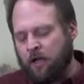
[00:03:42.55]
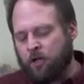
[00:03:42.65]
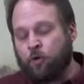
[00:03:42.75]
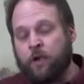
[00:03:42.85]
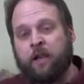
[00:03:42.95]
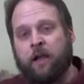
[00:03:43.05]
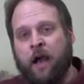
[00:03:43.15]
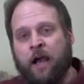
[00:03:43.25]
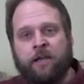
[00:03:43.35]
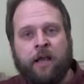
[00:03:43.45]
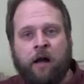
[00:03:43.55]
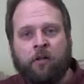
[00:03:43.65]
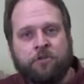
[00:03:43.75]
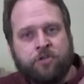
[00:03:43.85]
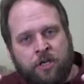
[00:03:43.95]
Greek
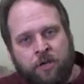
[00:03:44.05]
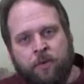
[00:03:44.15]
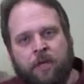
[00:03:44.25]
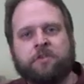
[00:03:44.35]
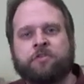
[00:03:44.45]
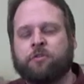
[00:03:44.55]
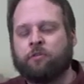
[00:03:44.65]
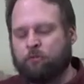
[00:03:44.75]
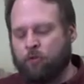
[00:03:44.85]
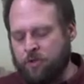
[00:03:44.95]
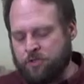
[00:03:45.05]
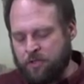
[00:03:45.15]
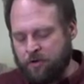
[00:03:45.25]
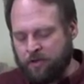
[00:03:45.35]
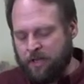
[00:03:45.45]
ideology begins to influence
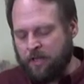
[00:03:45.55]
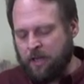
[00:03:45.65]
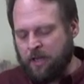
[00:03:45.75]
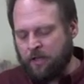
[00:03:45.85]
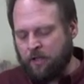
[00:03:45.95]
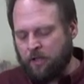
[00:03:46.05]
their thinking,